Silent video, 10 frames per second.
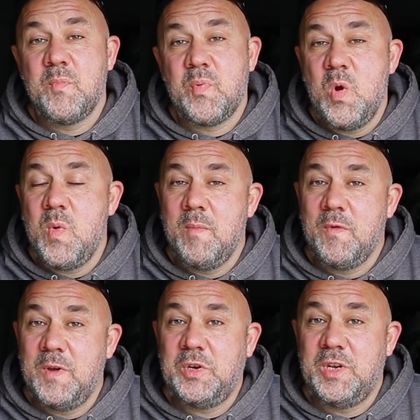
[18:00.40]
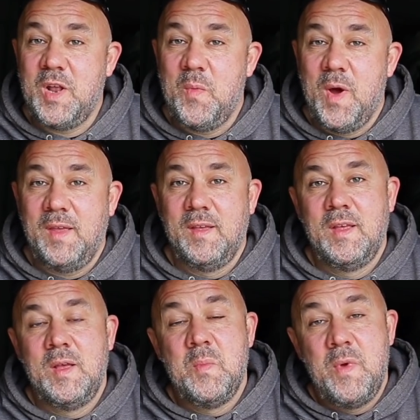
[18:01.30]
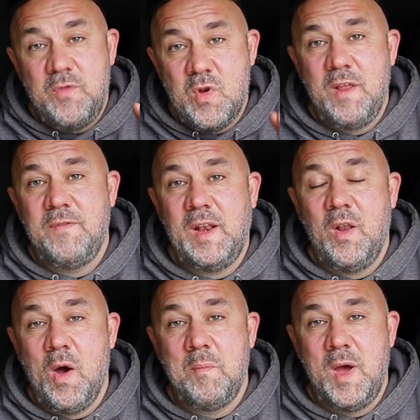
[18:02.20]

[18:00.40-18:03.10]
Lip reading: a brew when we're fishing, don't we? If you're anything like